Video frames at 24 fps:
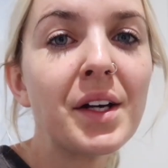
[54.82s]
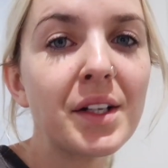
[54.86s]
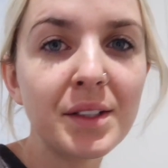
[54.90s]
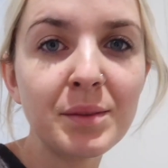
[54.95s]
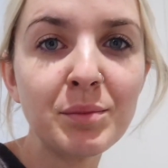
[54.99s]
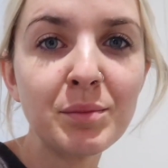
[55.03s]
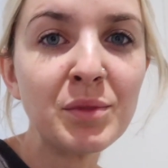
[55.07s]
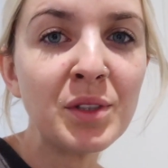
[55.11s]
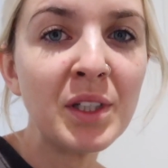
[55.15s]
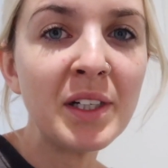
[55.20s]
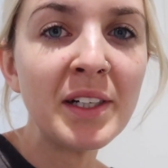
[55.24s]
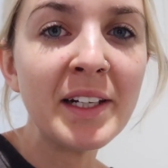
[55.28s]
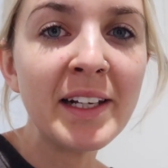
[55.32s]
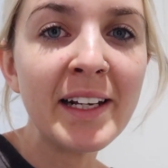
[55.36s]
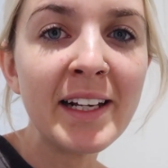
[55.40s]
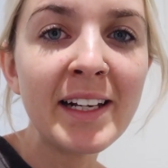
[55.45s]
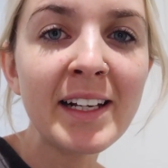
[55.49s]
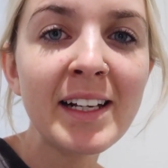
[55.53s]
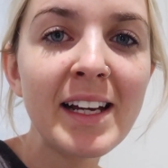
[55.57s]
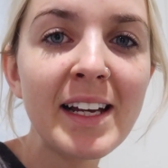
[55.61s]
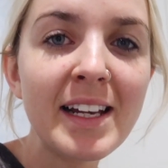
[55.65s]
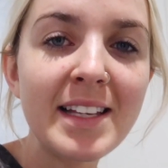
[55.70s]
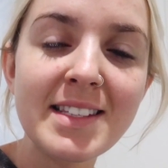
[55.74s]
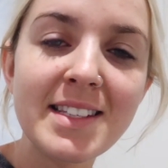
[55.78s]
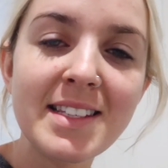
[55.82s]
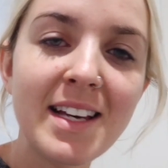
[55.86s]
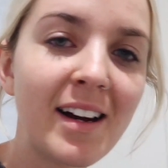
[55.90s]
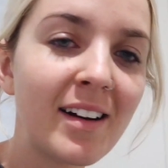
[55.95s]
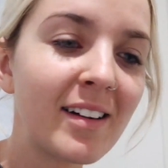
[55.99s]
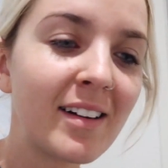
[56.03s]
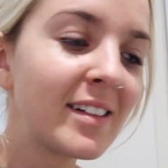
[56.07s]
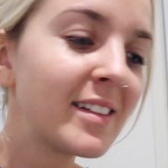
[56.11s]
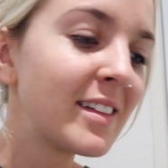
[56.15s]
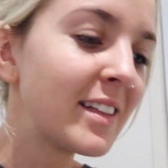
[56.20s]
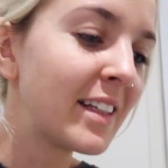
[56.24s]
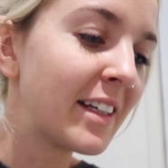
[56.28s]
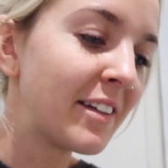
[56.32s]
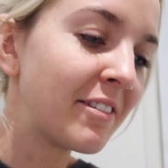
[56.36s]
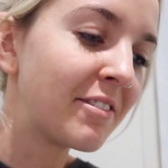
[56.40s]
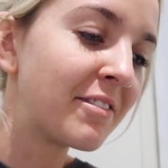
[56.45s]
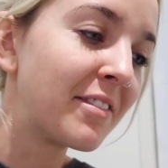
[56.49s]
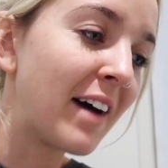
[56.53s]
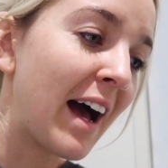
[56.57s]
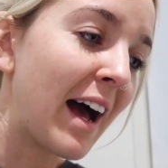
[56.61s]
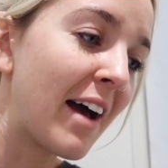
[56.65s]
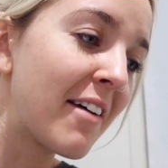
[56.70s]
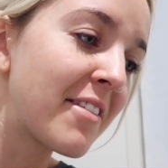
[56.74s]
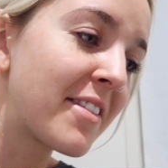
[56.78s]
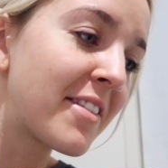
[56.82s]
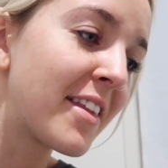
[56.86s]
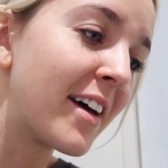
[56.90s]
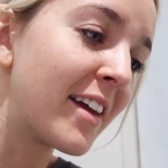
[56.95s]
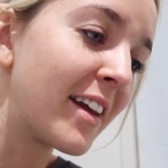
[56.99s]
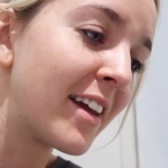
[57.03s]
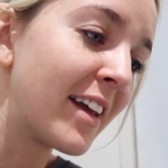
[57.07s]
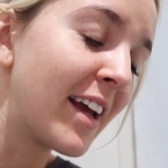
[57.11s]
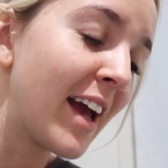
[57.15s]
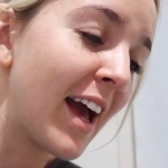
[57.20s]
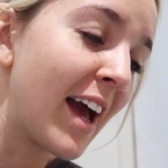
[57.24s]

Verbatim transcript: Good morning. It's currently 5:30